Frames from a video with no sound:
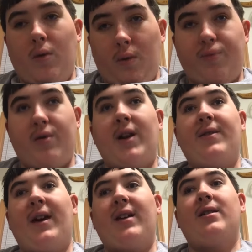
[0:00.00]
pray
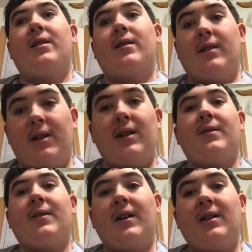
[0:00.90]
that
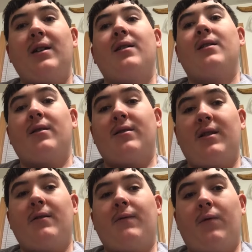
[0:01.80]
anything
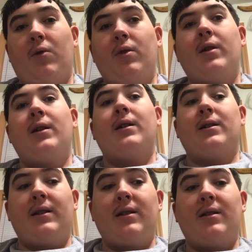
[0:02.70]
sinful
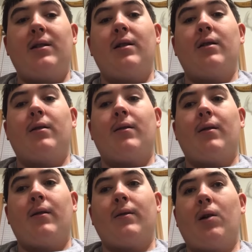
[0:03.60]
in
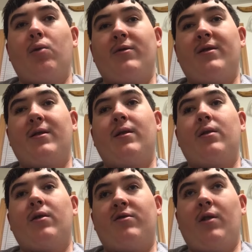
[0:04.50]
those
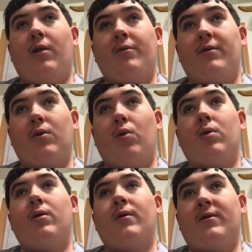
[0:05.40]
shows
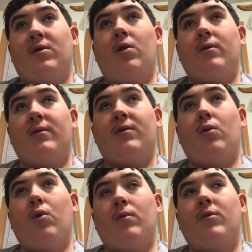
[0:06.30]
or songs
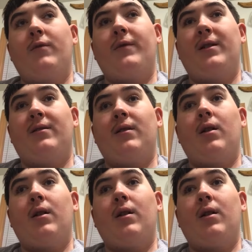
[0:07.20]
or movies